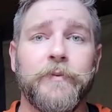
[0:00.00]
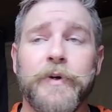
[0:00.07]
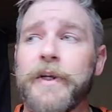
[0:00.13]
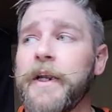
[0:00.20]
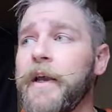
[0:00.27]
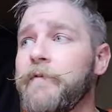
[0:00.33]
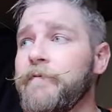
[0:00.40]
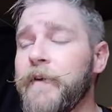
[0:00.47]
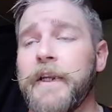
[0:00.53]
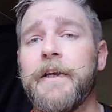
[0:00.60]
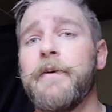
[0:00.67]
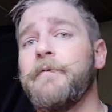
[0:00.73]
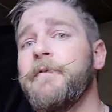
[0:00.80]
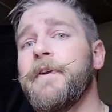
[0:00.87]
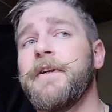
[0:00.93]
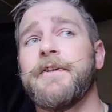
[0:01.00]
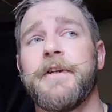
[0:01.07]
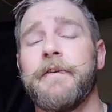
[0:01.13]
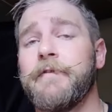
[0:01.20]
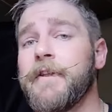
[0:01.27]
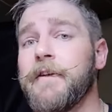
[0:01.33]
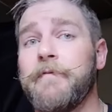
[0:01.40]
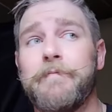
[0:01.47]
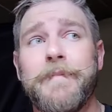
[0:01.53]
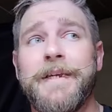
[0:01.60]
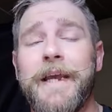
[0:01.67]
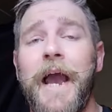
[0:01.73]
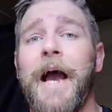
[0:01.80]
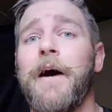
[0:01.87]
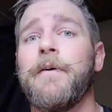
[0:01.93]
We're going to have video footage and everything of
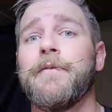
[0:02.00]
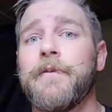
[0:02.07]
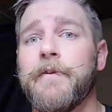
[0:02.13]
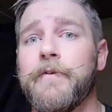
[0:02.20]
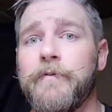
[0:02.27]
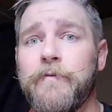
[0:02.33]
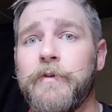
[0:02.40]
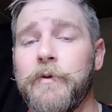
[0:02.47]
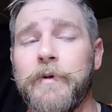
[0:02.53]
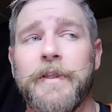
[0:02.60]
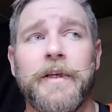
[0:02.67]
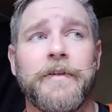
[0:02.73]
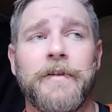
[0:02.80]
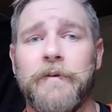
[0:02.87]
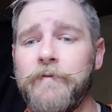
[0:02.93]
me out doing this.